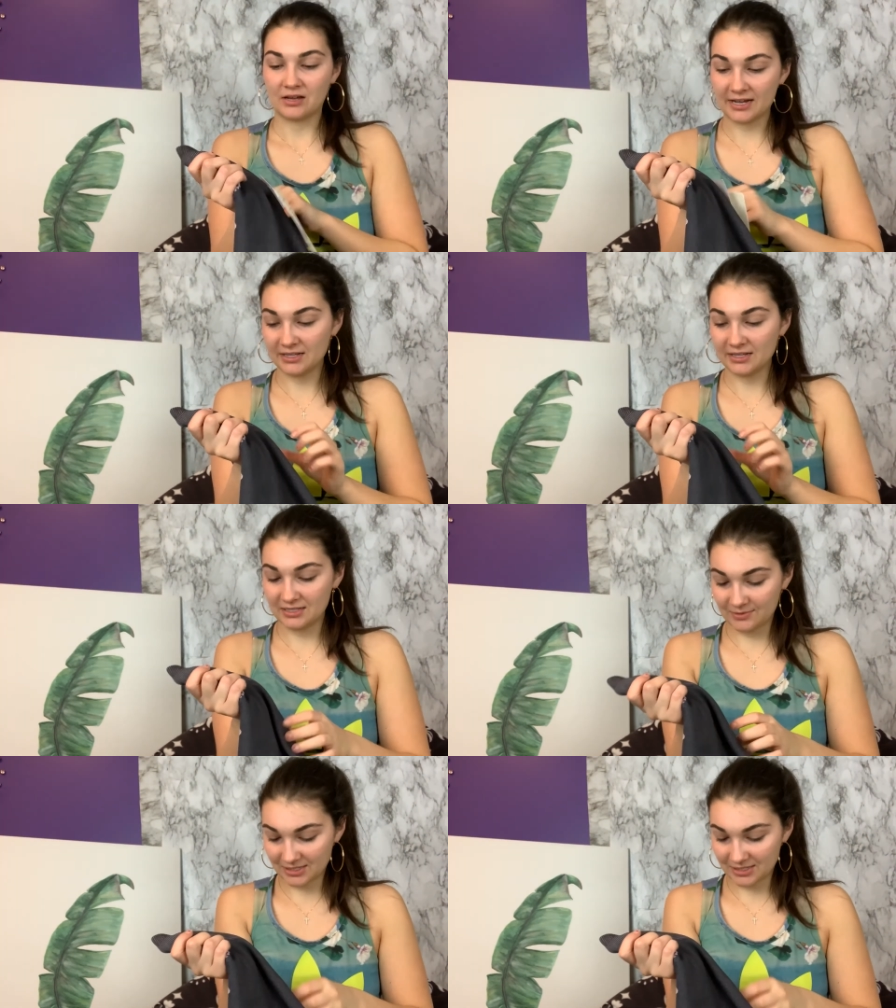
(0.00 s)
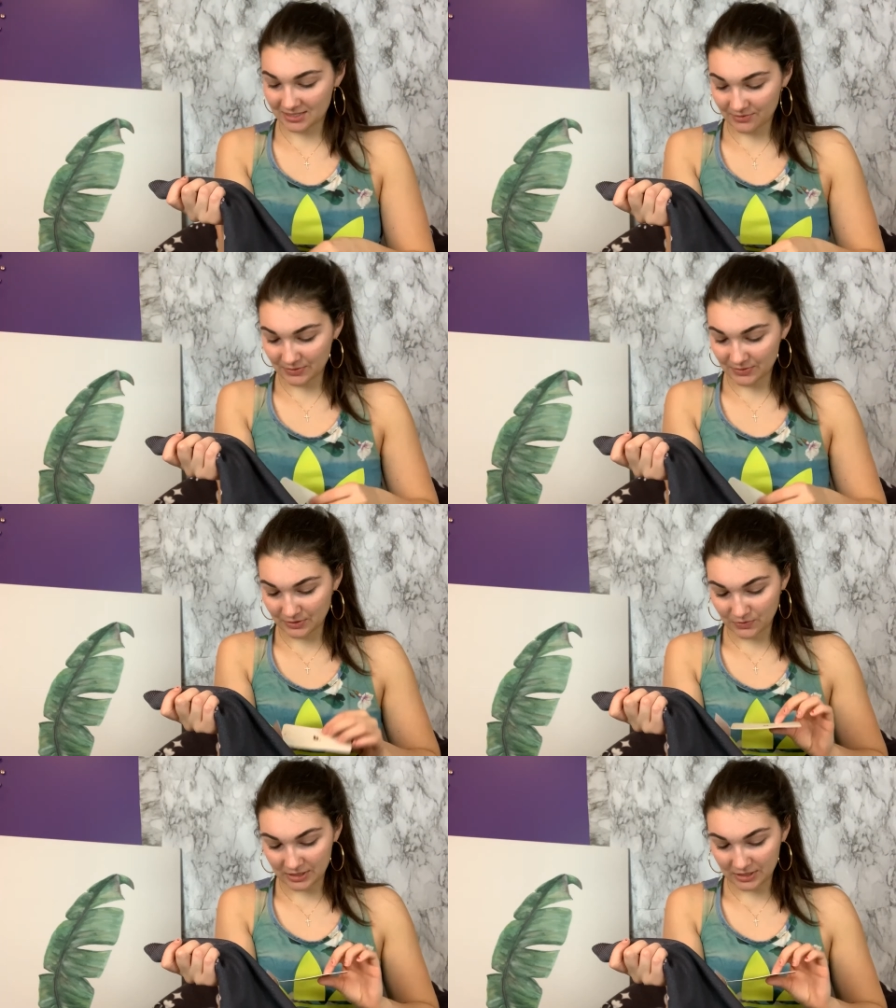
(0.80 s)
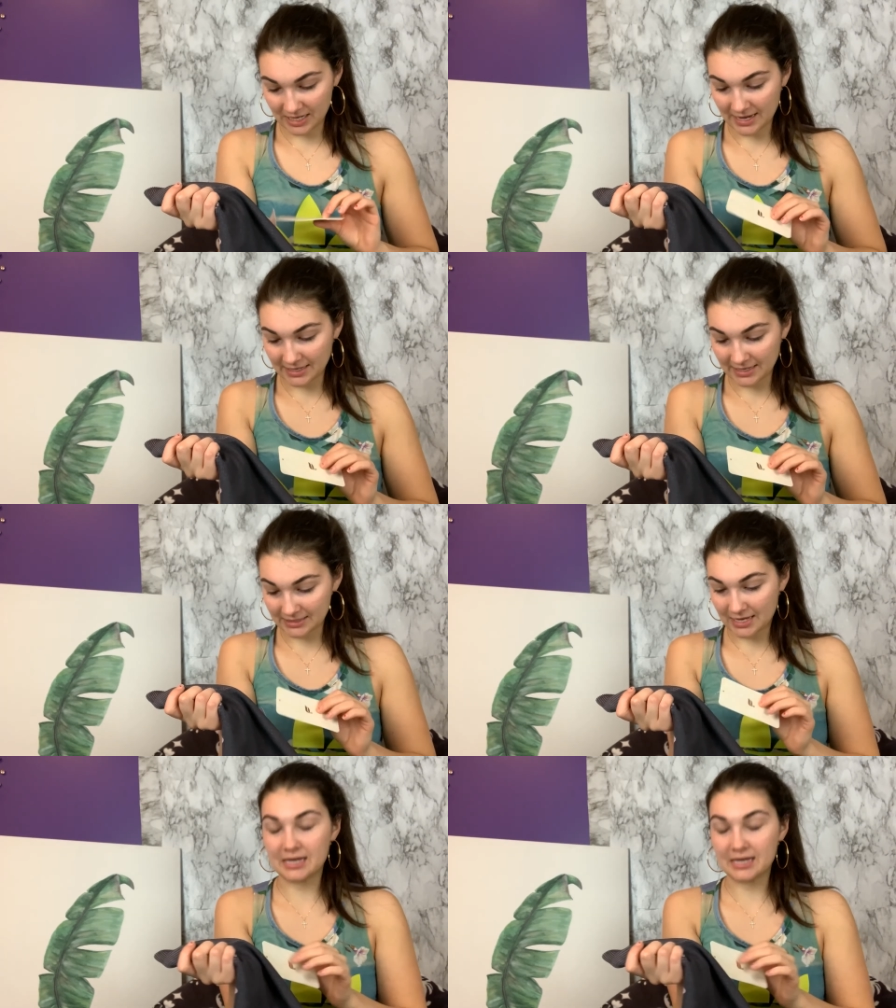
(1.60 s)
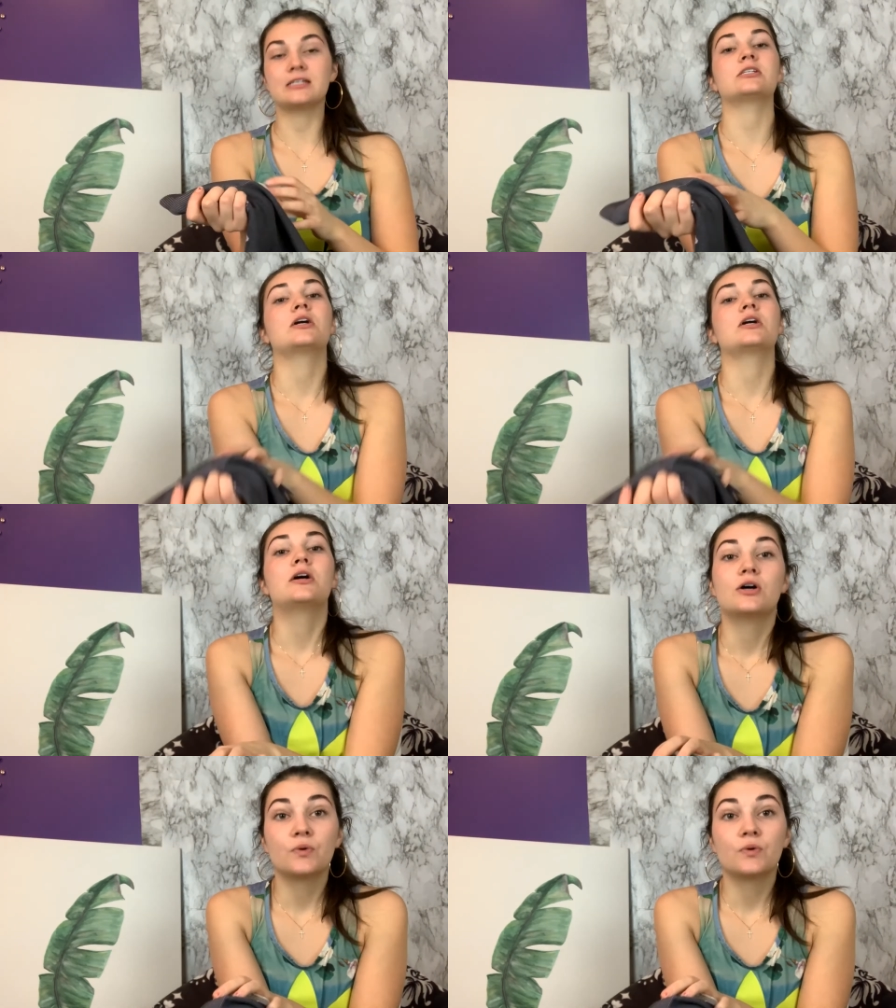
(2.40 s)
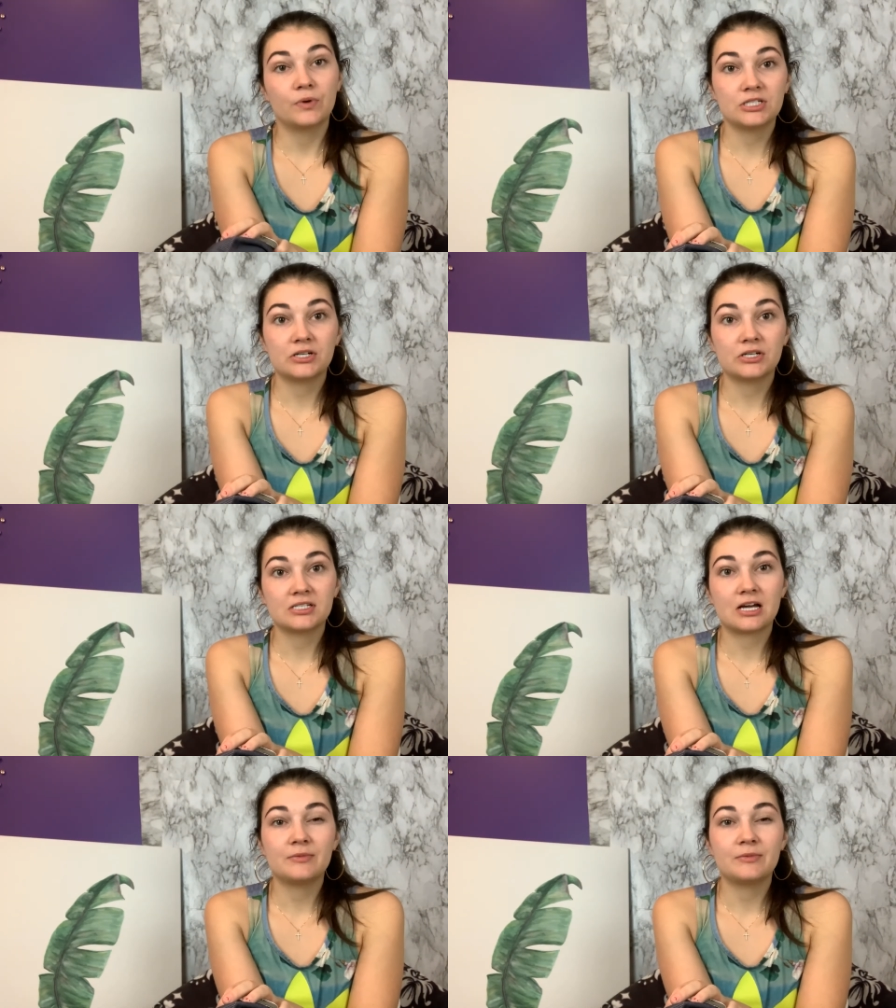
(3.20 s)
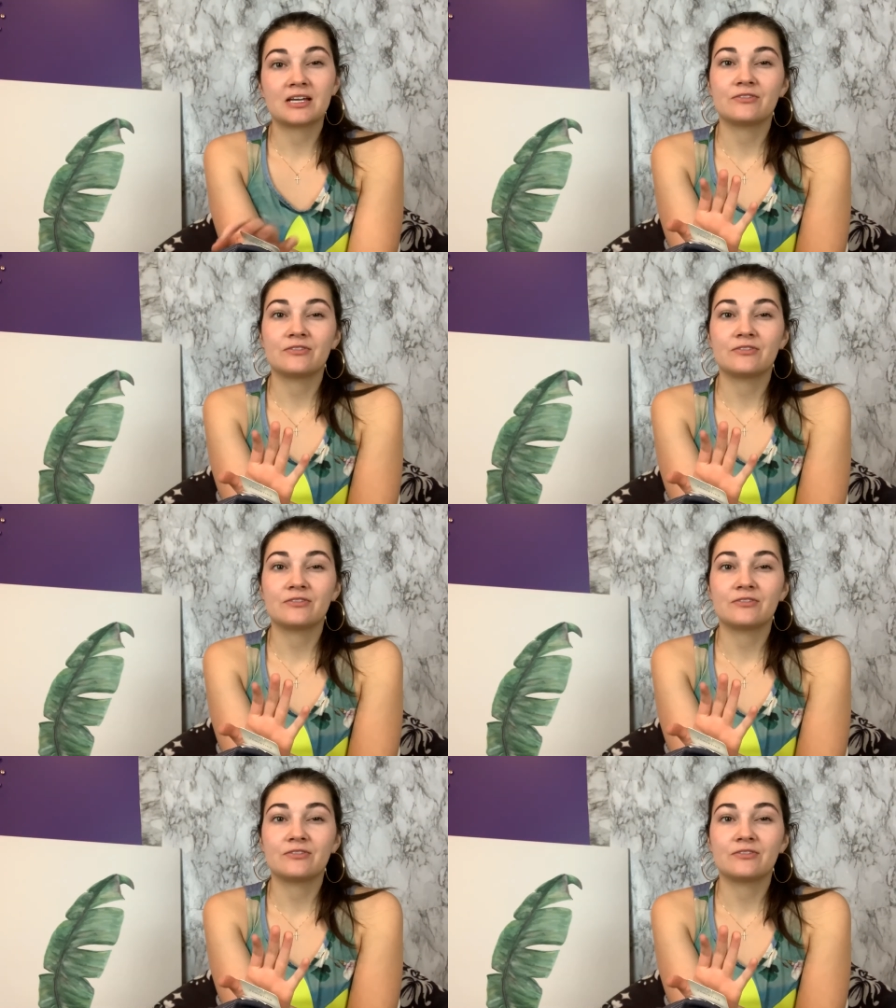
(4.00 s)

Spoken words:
I got these because they were new with tags and winter is coming.